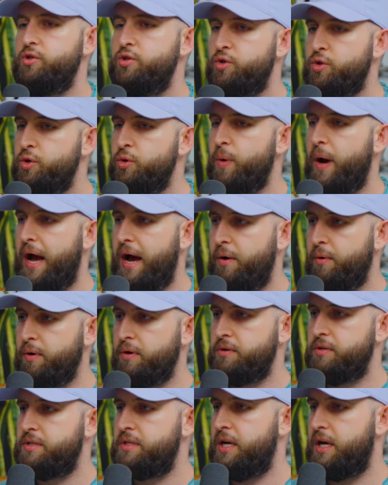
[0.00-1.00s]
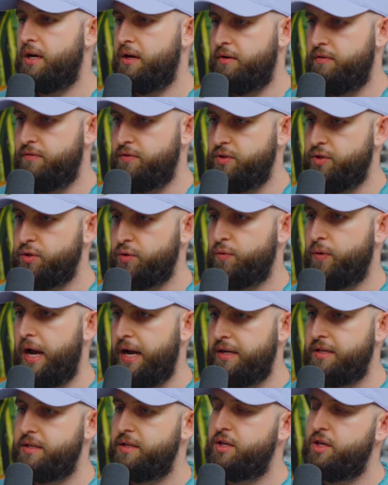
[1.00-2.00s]
two hours of
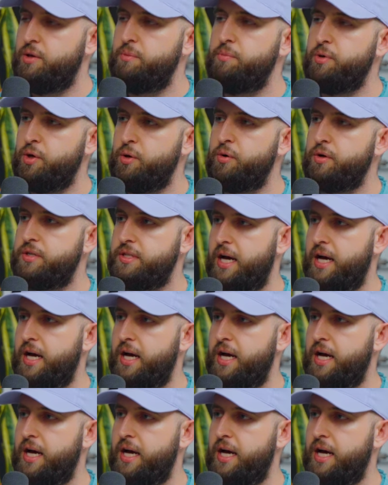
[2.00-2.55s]
direct computer